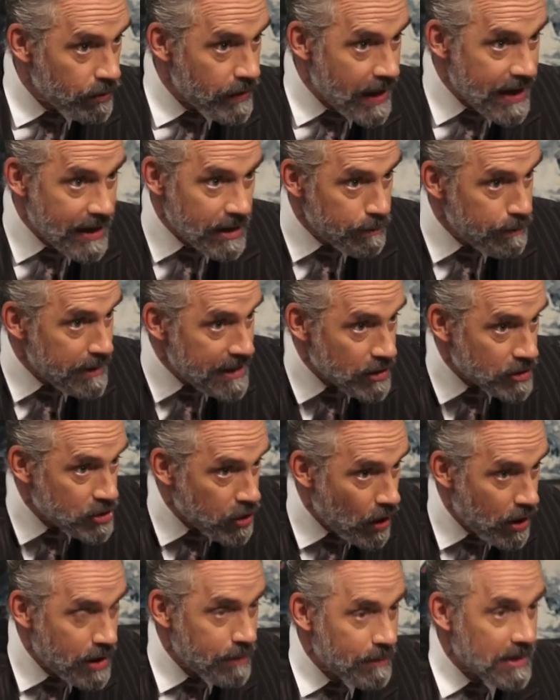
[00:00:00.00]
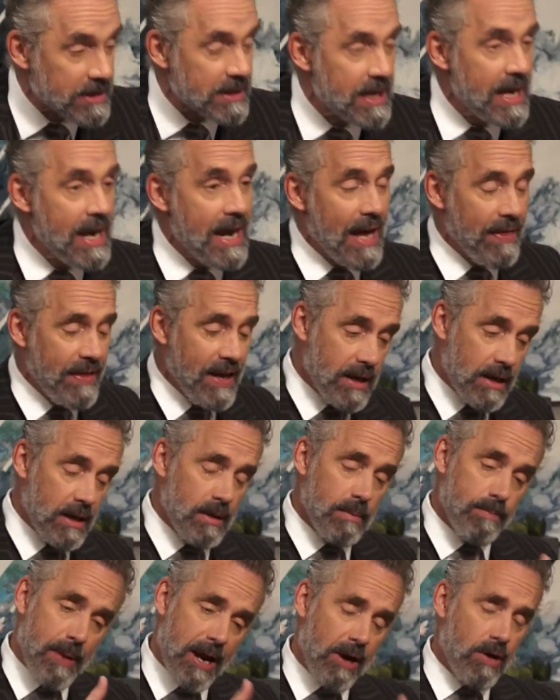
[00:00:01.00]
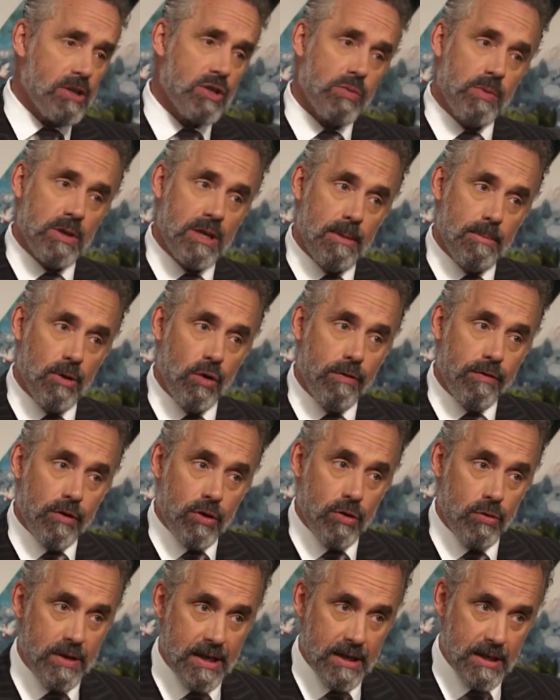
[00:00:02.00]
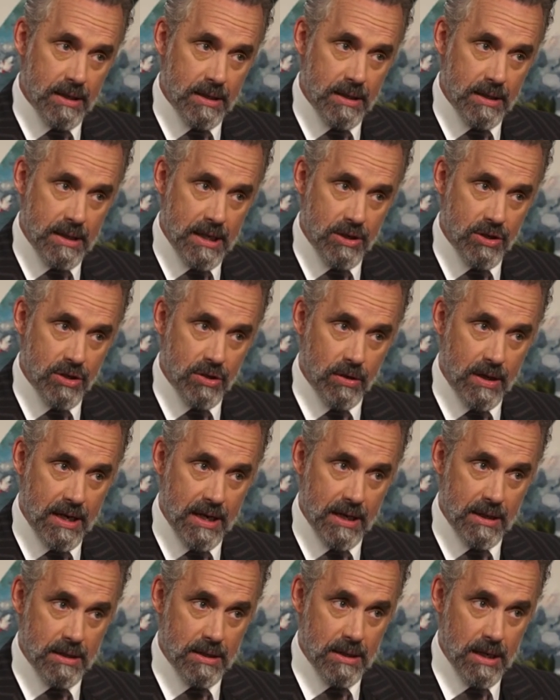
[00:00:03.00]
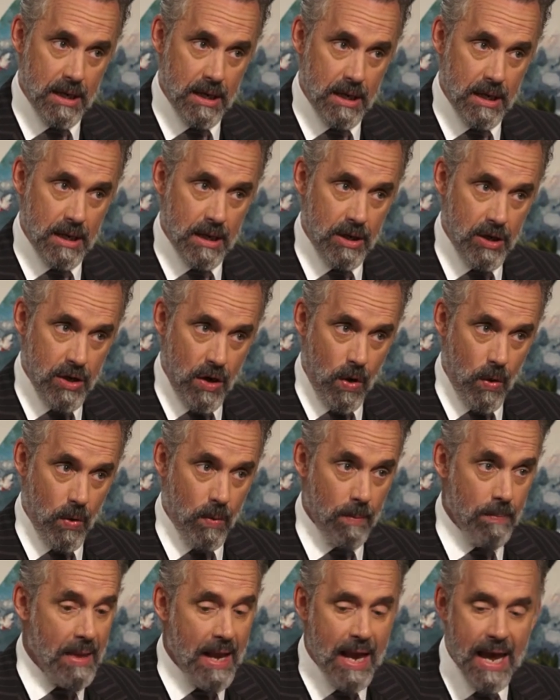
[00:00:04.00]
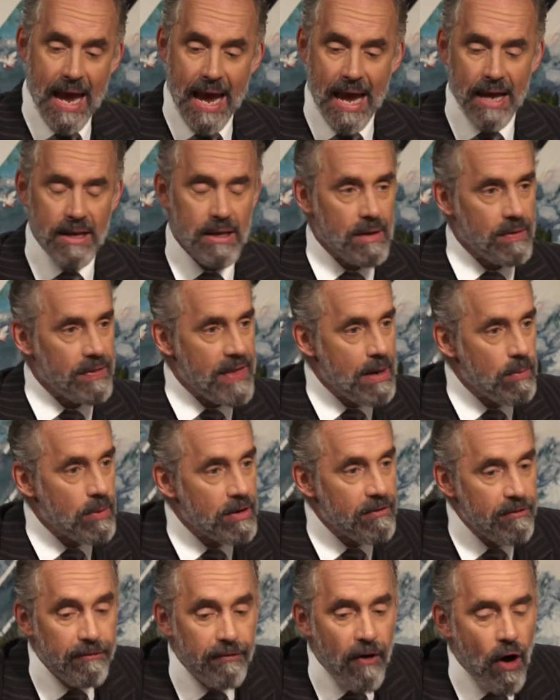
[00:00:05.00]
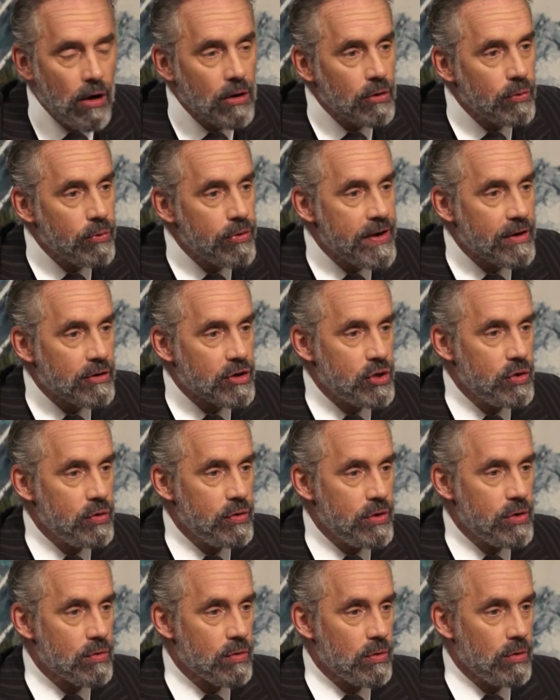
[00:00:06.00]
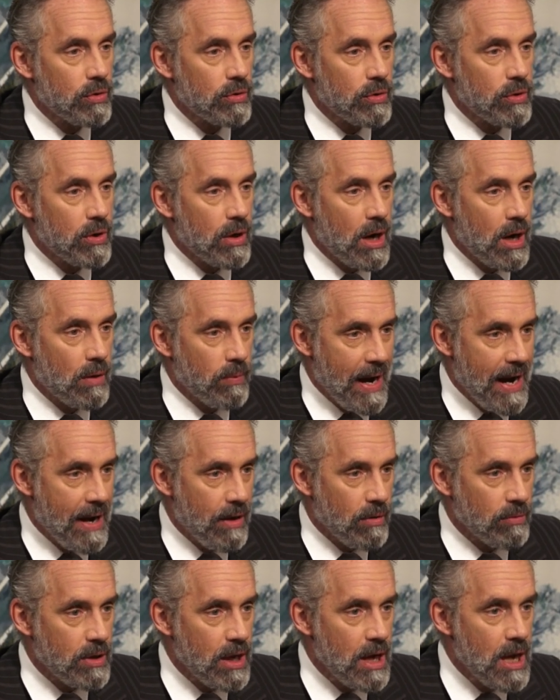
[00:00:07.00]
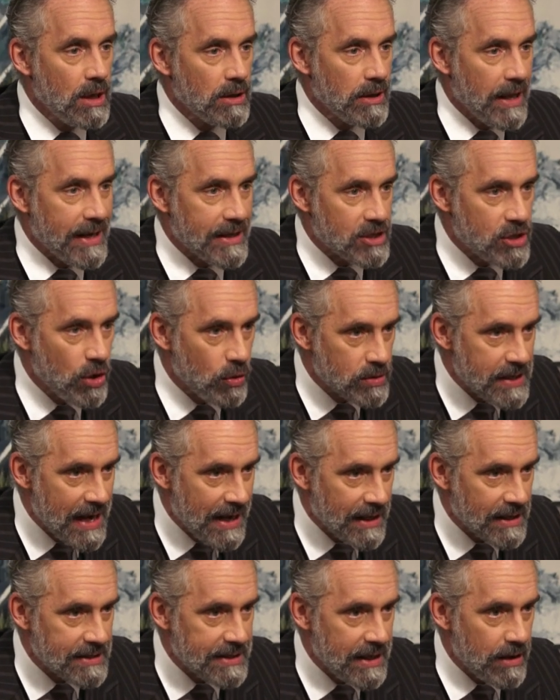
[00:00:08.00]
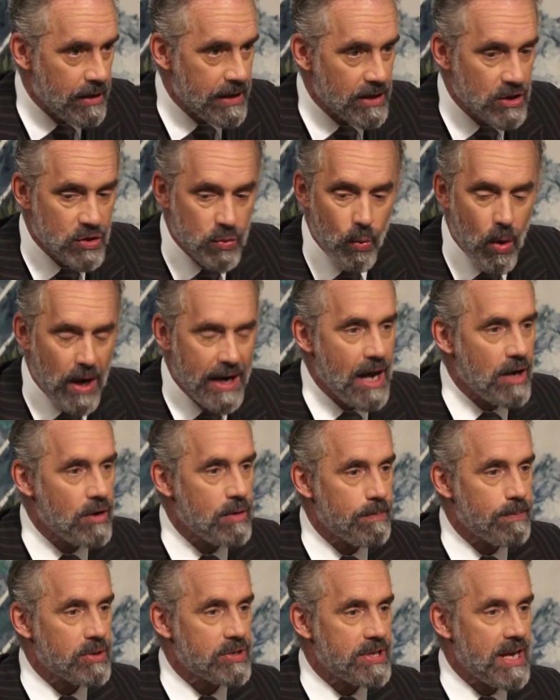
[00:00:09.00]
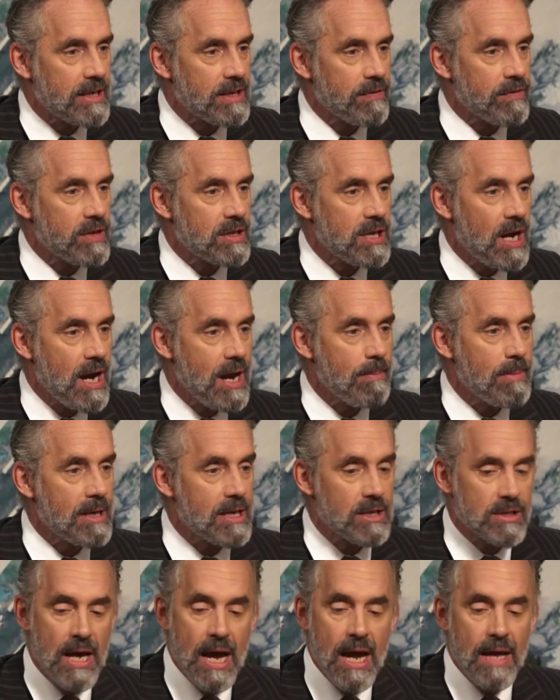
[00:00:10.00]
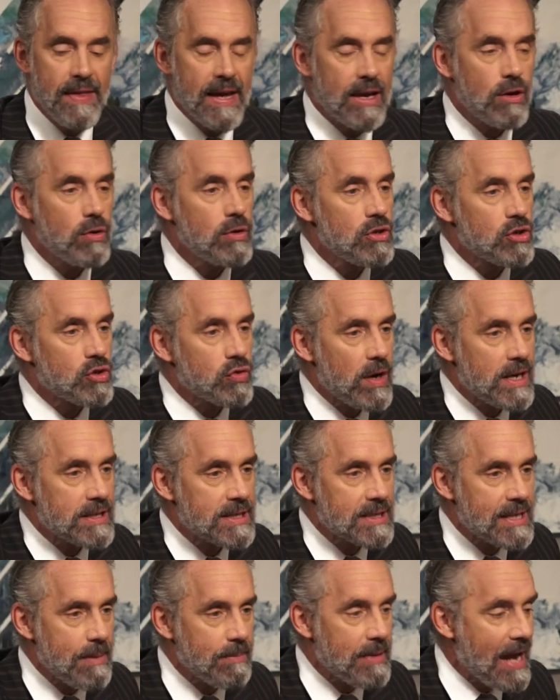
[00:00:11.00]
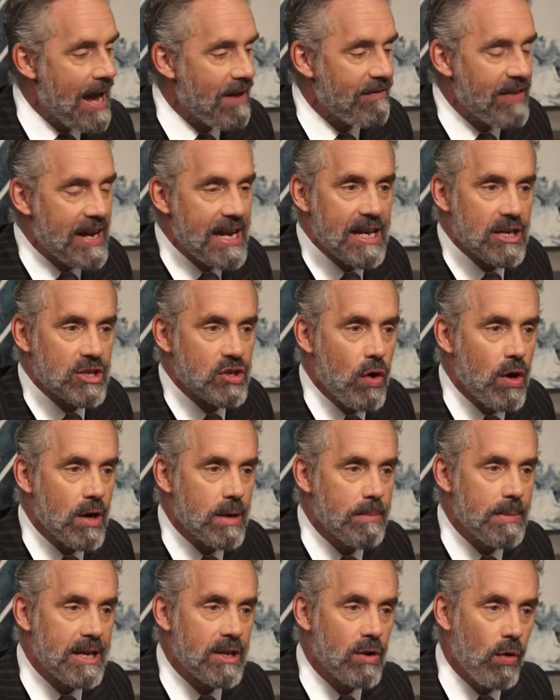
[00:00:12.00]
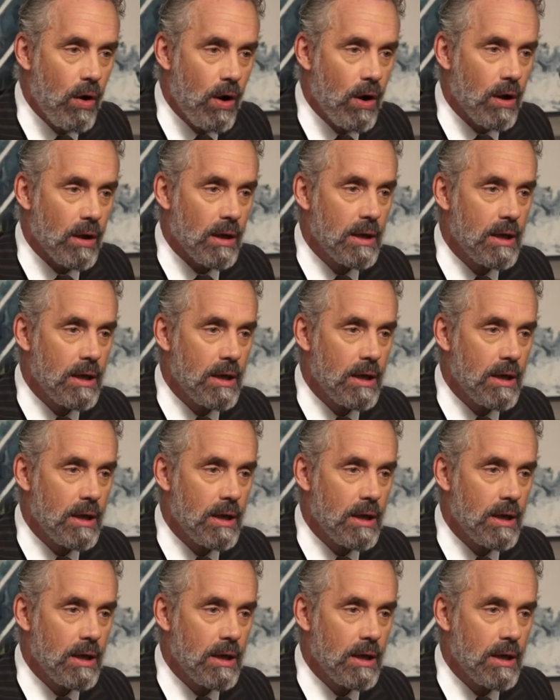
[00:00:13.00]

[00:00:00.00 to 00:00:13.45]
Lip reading: They could be autonomous. And then parents would come over who didn't teach their kids no. And they would follow their 2-year-old around like totalitarians 100% of the time, because they couldn't trust them to have any autonomy at all.